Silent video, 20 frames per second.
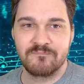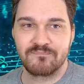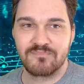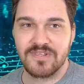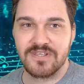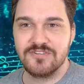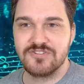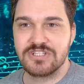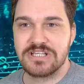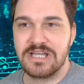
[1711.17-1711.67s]

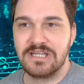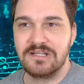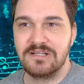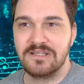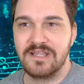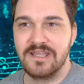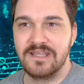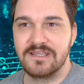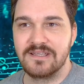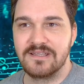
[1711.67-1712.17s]
it's kind
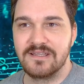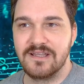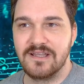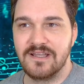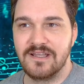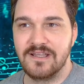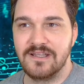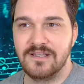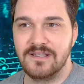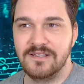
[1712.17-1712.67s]
of like,
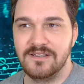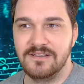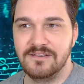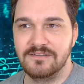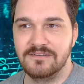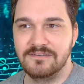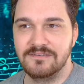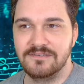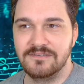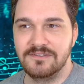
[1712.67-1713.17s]

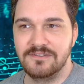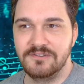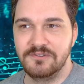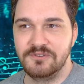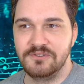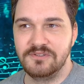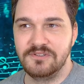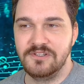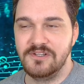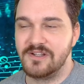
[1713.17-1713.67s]

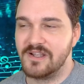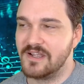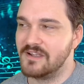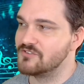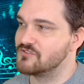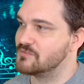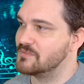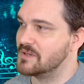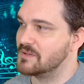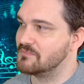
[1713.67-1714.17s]
you
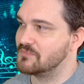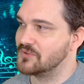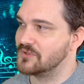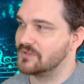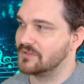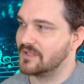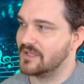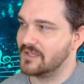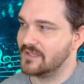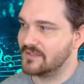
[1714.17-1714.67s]
guys
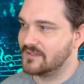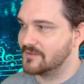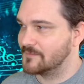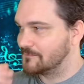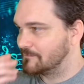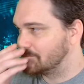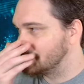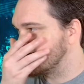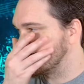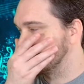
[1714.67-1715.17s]
remember,
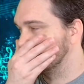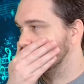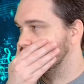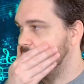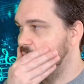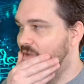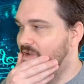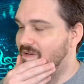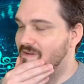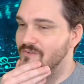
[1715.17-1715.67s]
like,
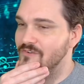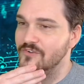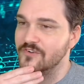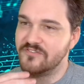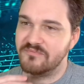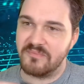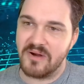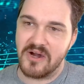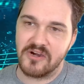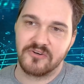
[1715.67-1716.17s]
I don't know
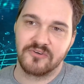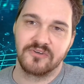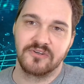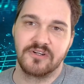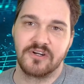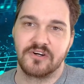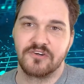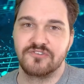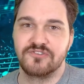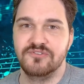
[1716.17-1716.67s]
if modern
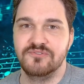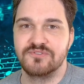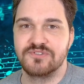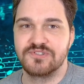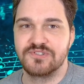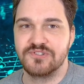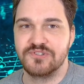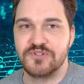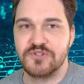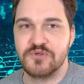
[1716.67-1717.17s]

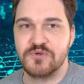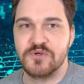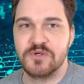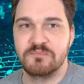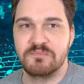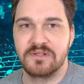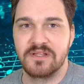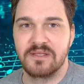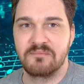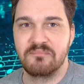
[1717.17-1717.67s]
cartoons still do
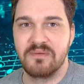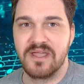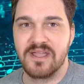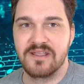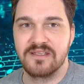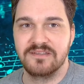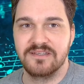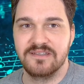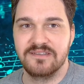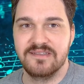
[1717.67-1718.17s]
it, but like
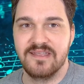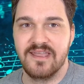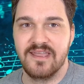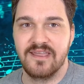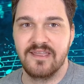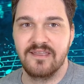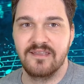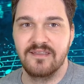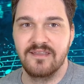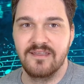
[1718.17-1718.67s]
back in the
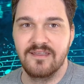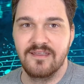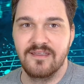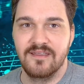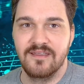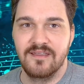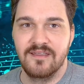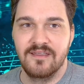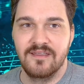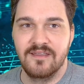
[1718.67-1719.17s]
day,
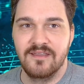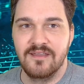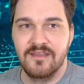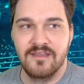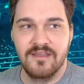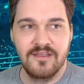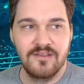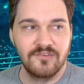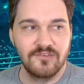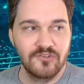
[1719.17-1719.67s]

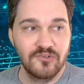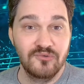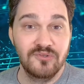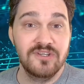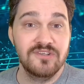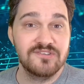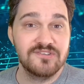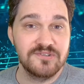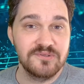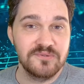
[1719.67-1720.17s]

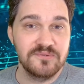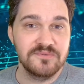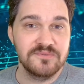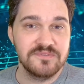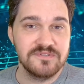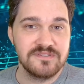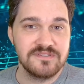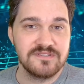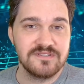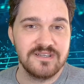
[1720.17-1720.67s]
Looney
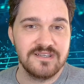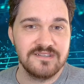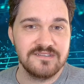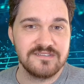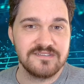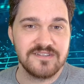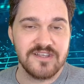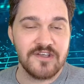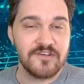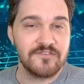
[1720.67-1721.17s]
Tunes
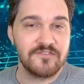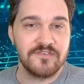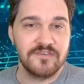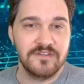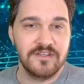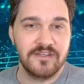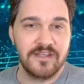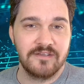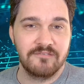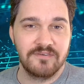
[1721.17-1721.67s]
and stuff,
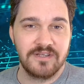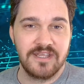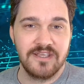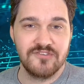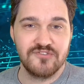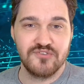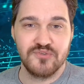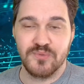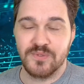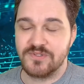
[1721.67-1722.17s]
and they would
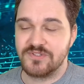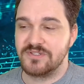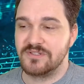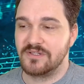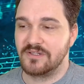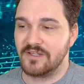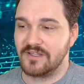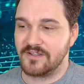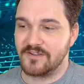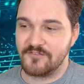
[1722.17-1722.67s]
get into
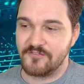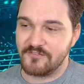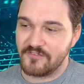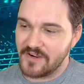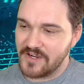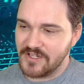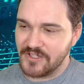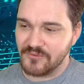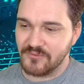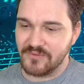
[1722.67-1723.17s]
a
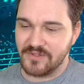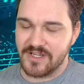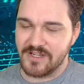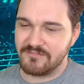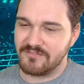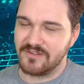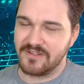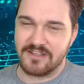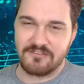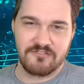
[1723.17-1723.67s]
fight or
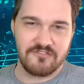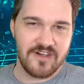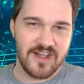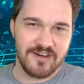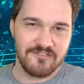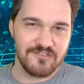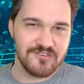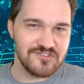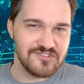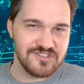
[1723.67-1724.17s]
whatever, like
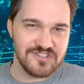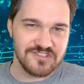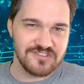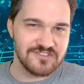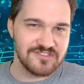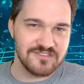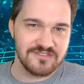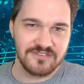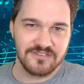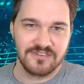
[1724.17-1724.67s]
5 or
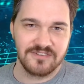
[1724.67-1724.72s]
6